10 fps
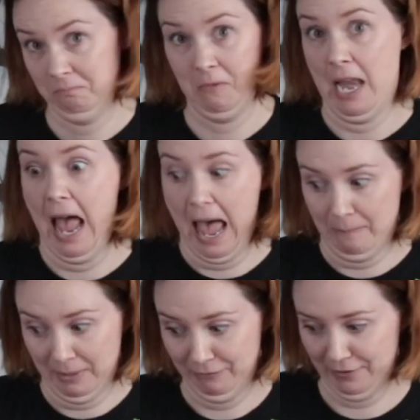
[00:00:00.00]

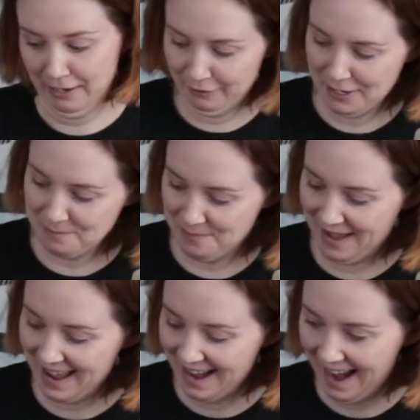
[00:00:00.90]
not my favorite,
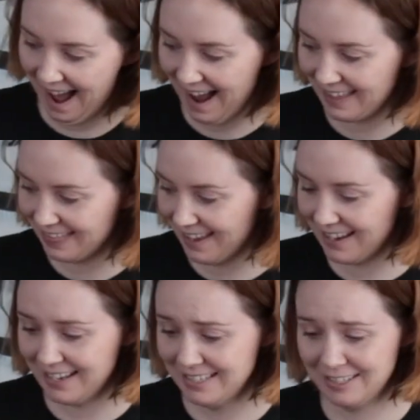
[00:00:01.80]
but I
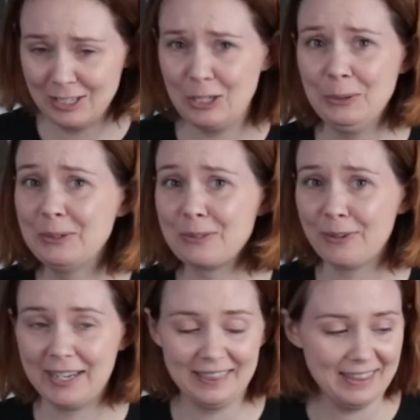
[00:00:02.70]
think he's the cutest
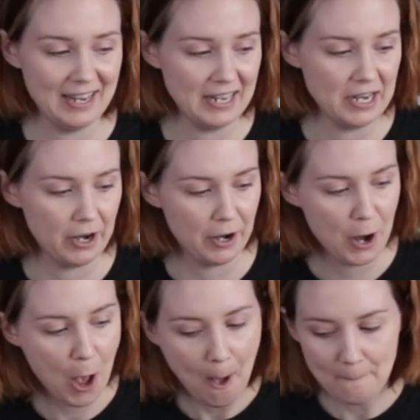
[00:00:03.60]
freaking thing here.
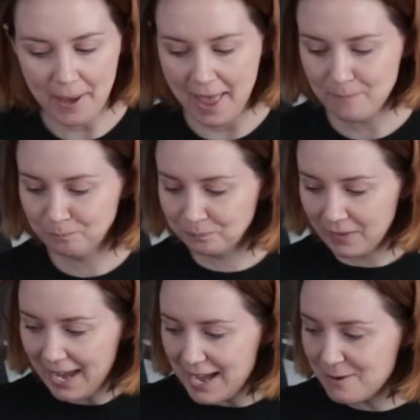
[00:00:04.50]
But
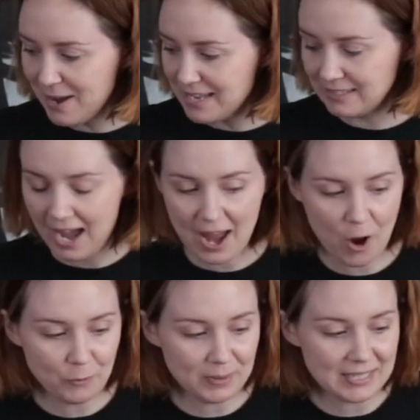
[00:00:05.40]
anyways, I
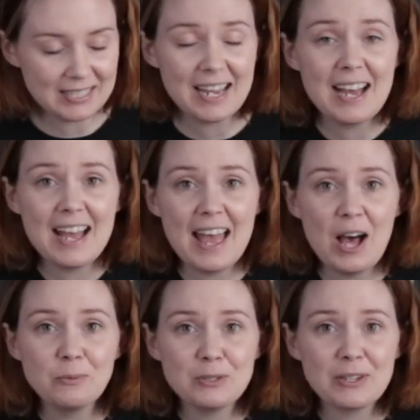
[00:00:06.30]
hope this
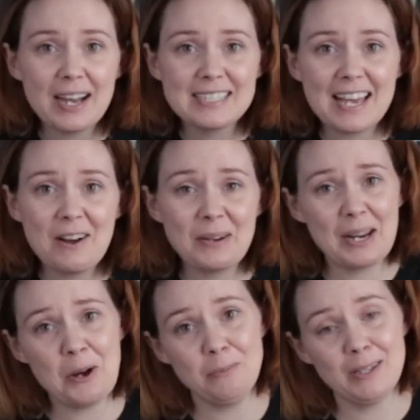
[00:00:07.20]
helps you guys out, and
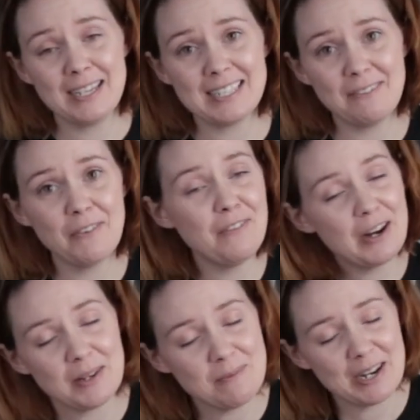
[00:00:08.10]
I hope you guys have a
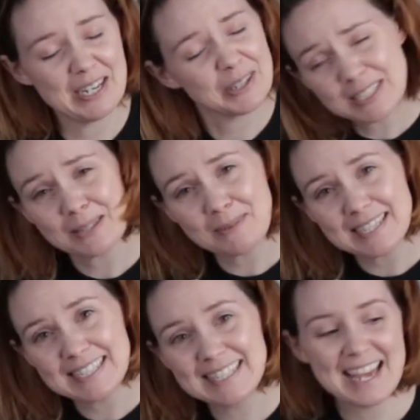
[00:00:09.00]
very Merry
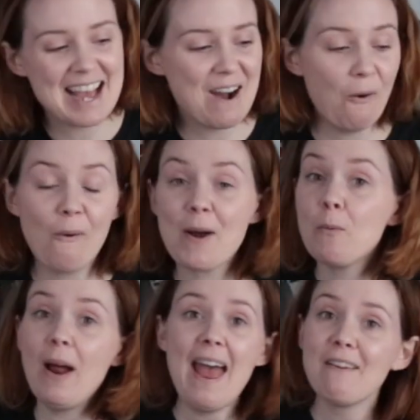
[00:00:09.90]
Christmas or
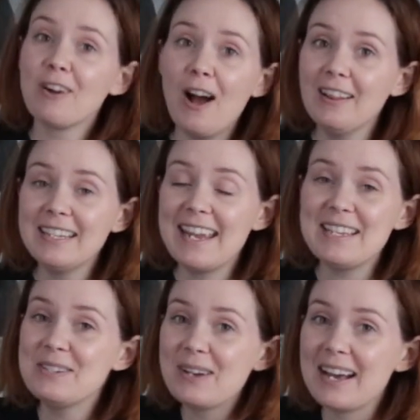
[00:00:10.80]
whatever holiday
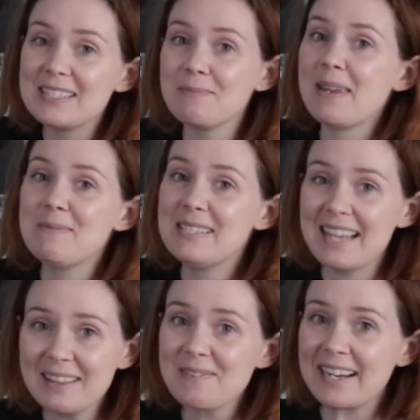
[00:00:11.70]
you guys may be
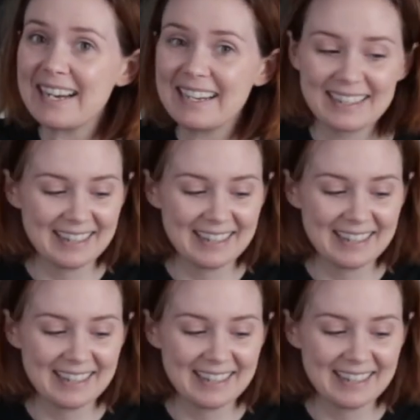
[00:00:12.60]
celebrating.